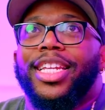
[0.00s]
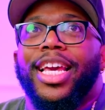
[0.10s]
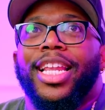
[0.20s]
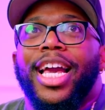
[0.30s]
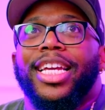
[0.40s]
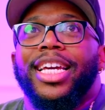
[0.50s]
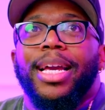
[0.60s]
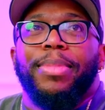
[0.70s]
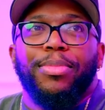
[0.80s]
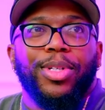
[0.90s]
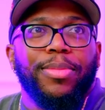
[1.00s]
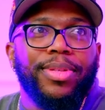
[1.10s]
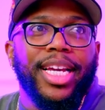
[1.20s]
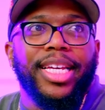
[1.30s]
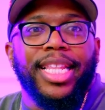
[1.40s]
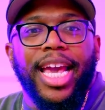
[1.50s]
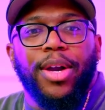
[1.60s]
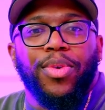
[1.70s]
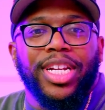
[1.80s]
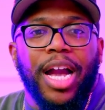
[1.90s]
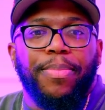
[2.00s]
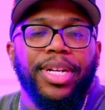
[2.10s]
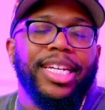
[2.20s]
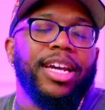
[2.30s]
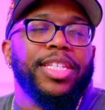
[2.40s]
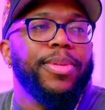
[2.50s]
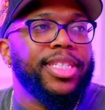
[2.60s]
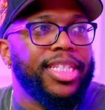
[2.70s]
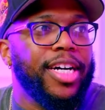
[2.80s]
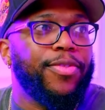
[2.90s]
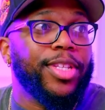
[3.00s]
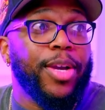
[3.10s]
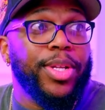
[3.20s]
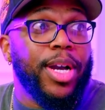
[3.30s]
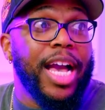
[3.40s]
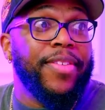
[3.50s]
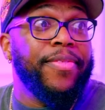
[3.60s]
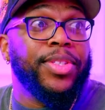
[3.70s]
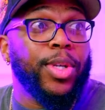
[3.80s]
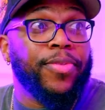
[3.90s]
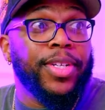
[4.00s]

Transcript: that. Like, people complain that we're not putting out as much stuff or that we don't have inventory for